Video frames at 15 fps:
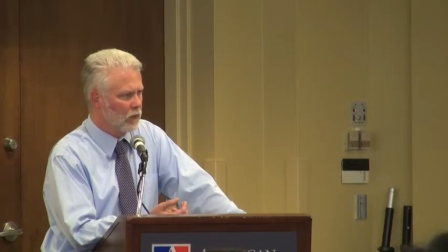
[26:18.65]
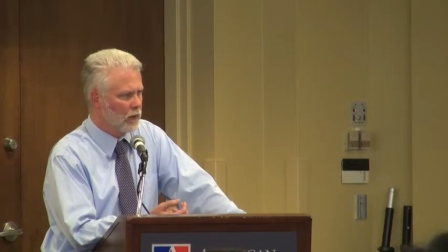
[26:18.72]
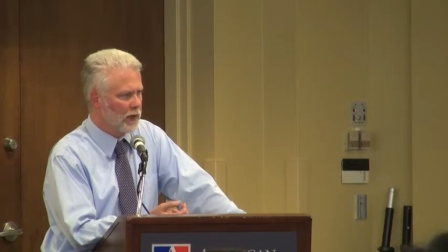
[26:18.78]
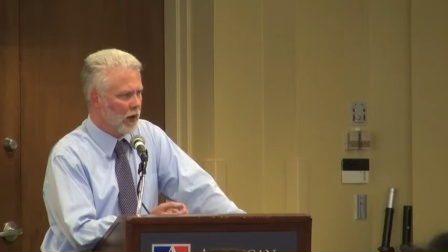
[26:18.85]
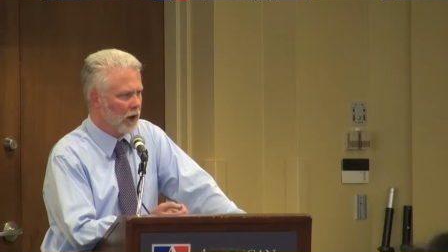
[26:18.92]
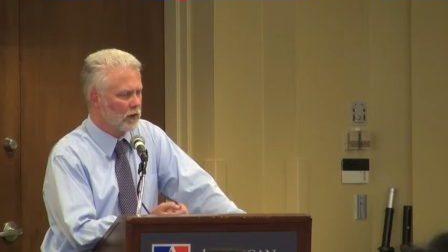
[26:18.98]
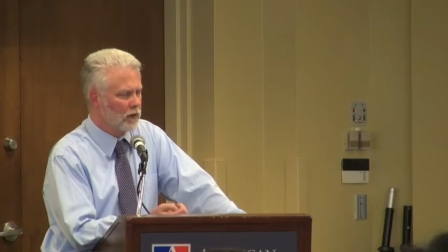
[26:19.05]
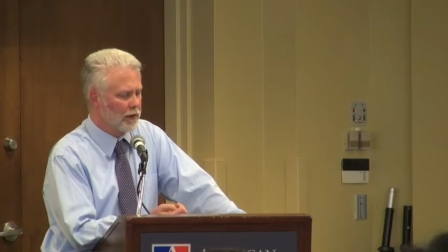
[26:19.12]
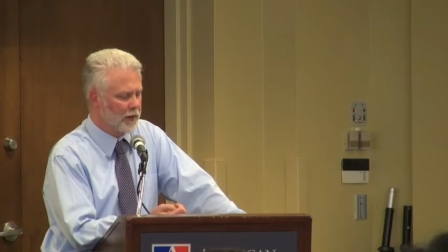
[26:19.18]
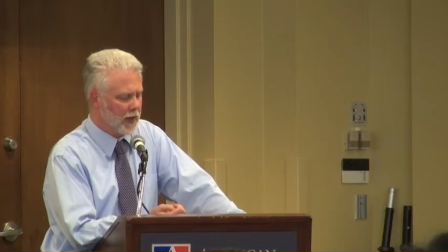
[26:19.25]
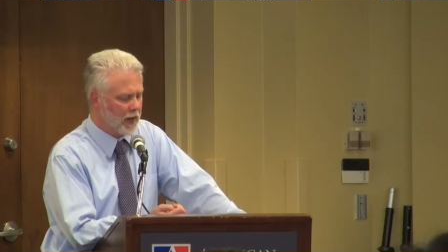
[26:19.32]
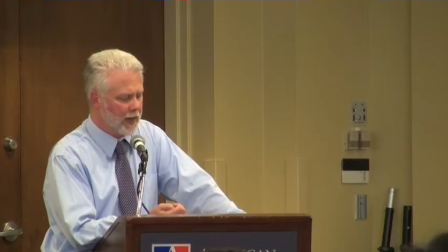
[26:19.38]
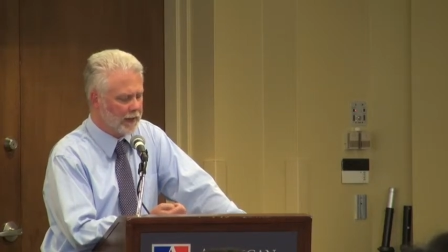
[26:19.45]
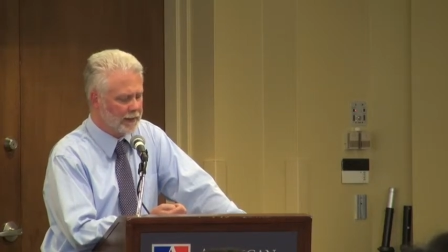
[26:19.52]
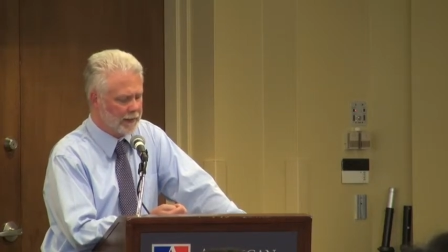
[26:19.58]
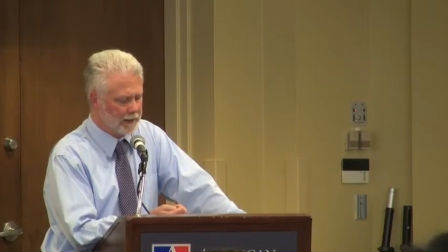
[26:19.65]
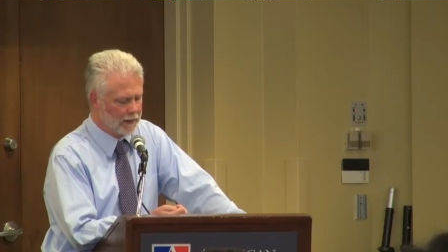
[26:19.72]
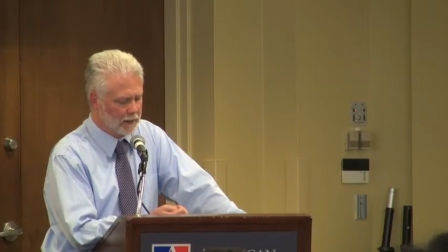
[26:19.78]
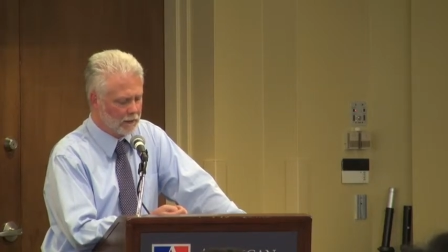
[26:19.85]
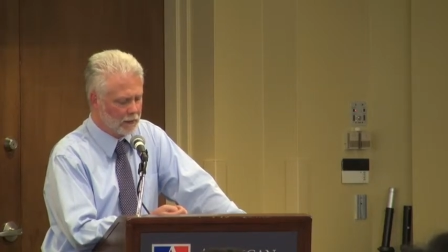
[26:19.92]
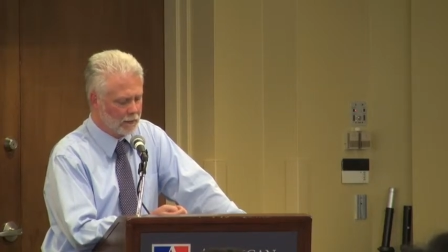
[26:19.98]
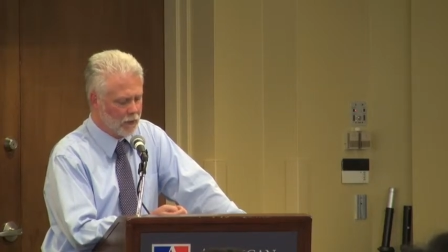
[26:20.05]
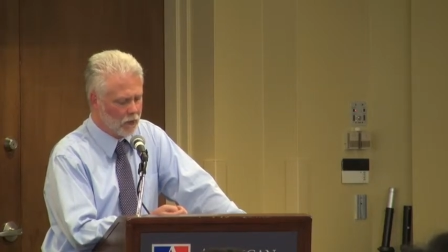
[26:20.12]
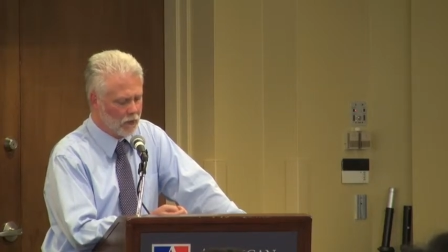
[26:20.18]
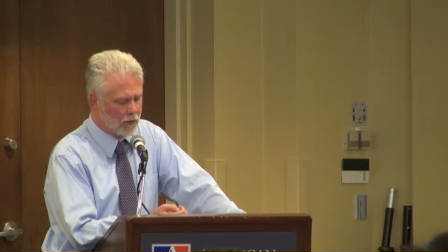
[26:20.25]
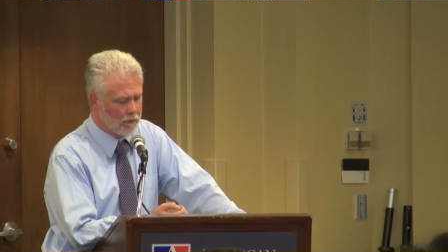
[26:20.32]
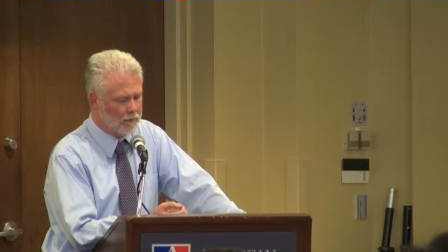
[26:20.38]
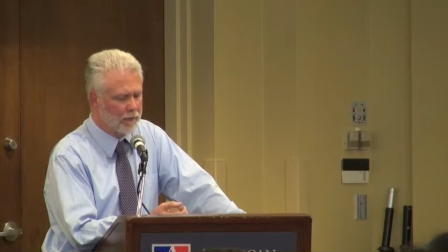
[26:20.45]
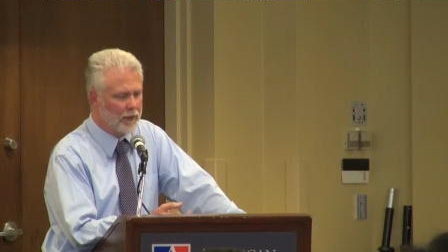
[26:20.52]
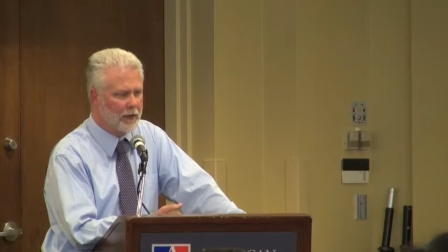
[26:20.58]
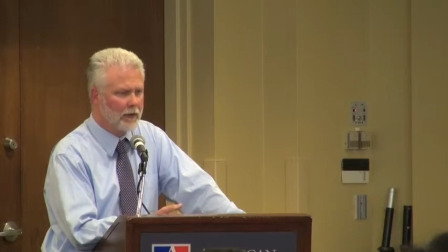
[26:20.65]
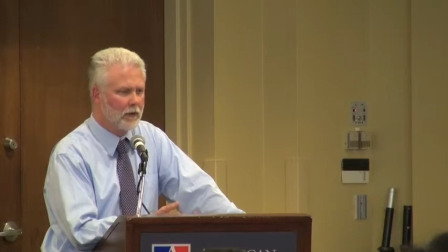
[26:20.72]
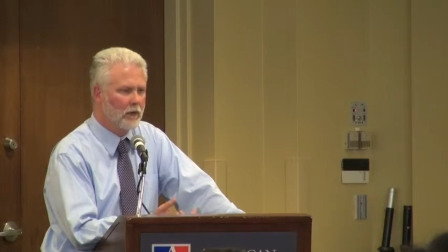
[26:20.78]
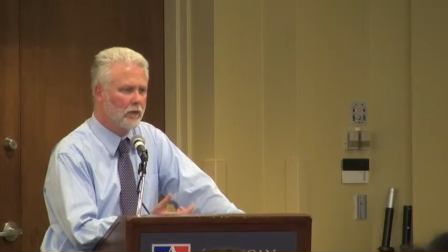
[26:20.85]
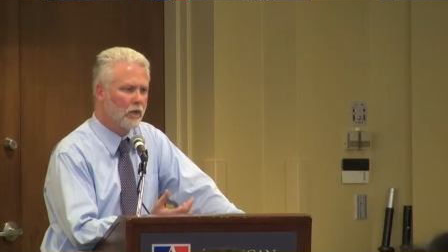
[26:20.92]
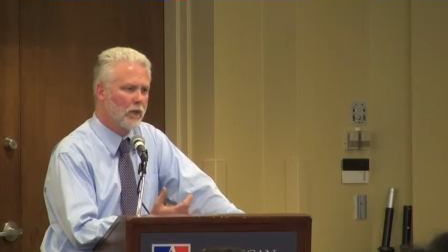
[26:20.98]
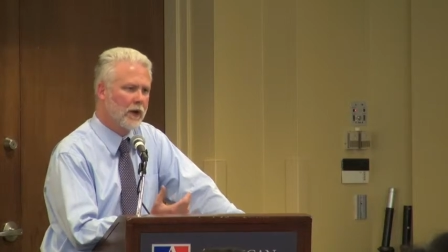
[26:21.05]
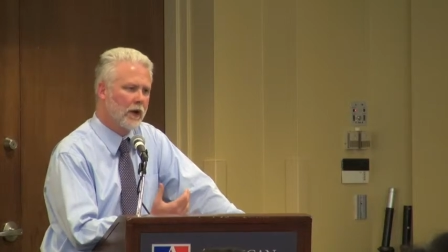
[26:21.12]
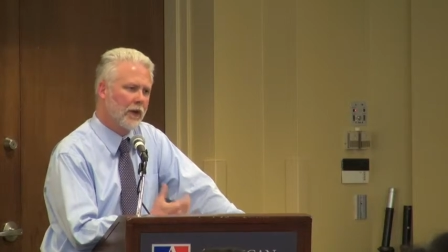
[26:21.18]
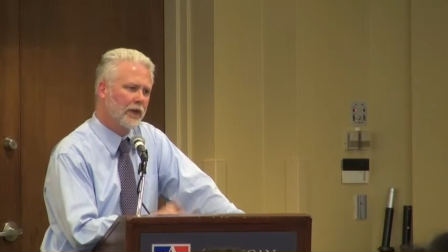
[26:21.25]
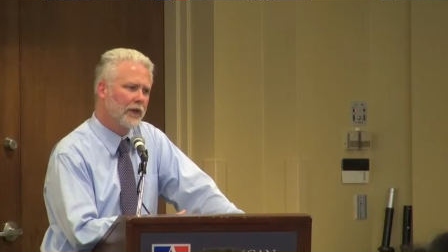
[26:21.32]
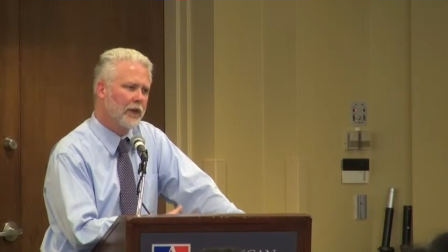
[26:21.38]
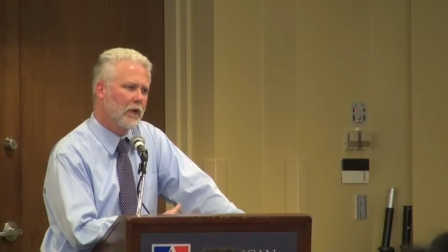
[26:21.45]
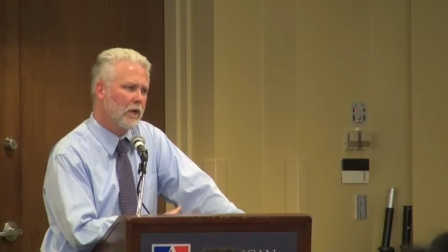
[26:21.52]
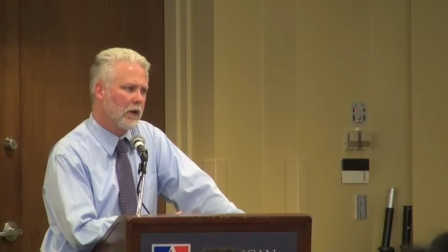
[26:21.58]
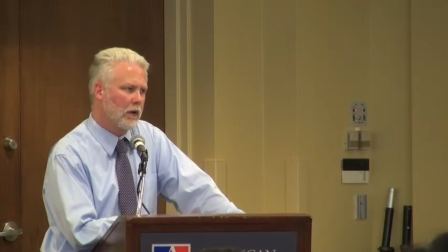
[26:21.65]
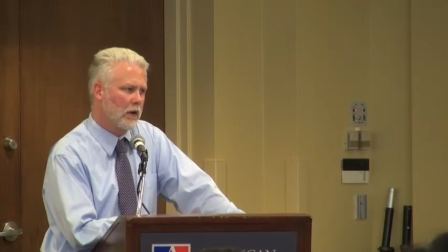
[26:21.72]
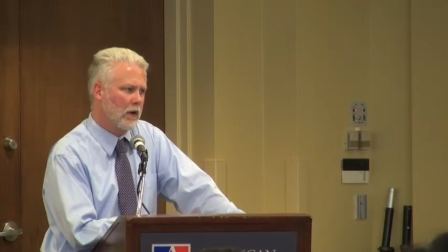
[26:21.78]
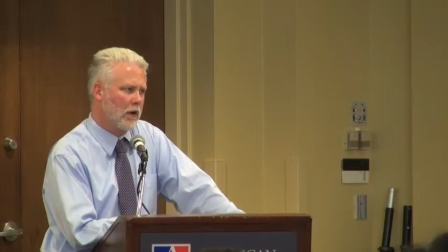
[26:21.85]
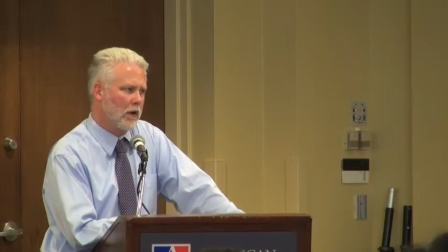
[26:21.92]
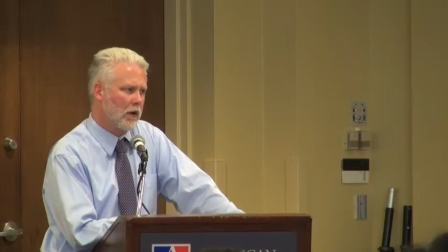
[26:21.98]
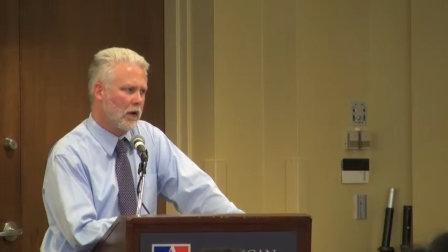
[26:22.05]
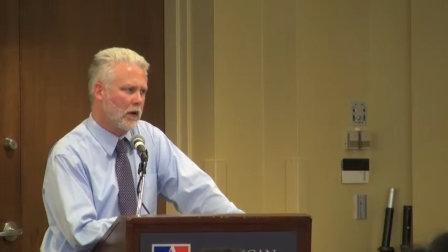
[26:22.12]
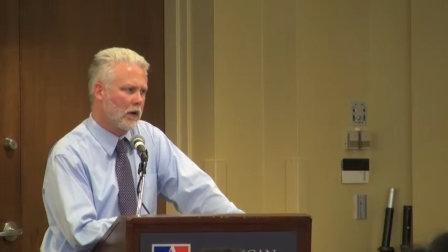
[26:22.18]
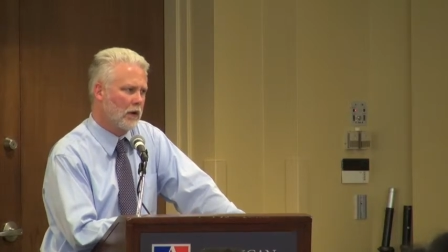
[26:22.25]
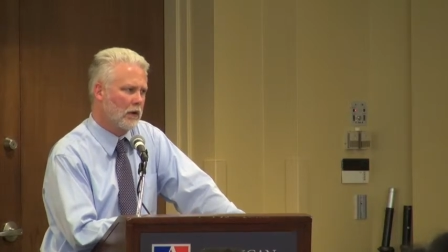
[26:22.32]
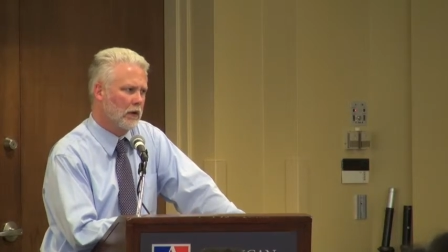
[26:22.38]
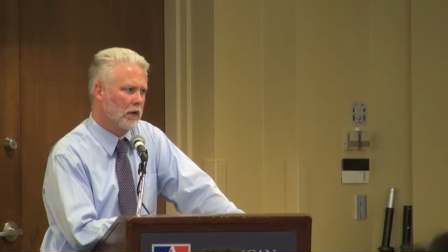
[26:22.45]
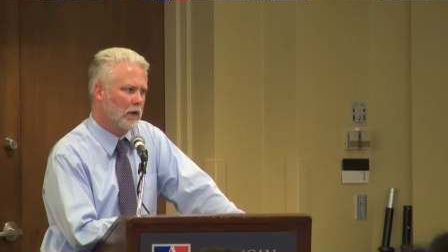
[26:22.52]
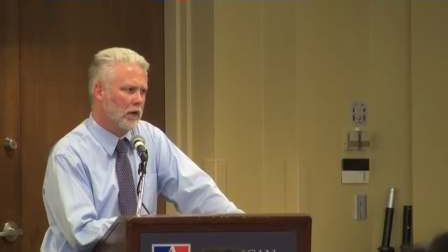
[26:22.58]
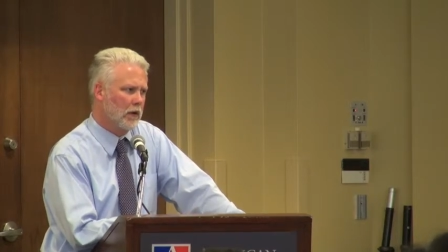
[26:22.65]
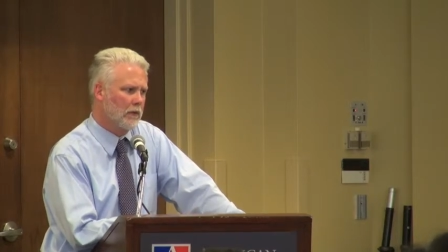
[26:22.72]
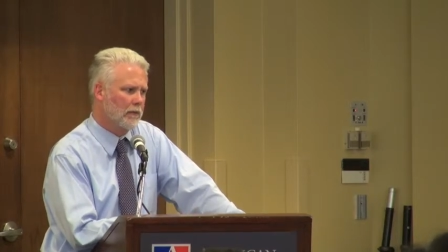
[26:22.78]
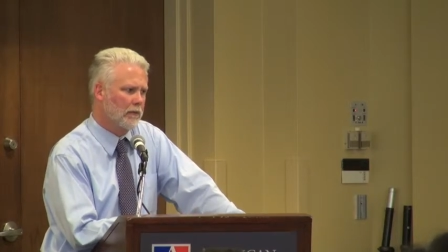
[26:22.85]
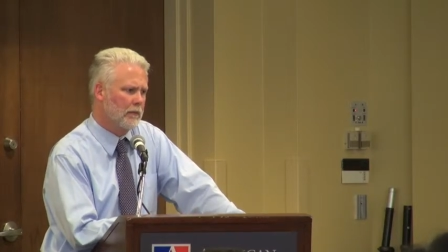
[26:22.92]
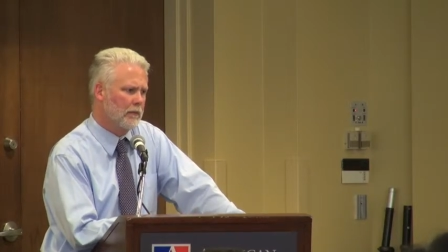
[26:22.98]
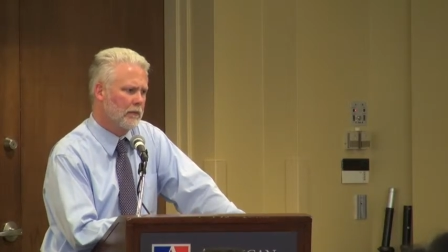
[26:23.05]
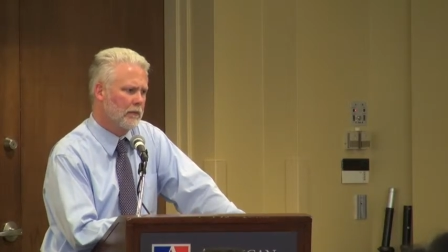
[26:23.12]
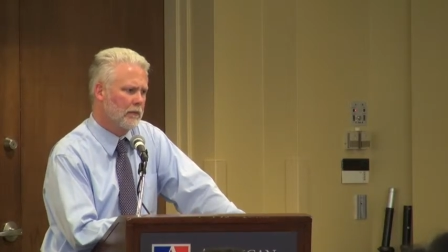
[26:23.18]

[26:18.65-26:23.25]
we are going to highlight in the report, but we also are, are um,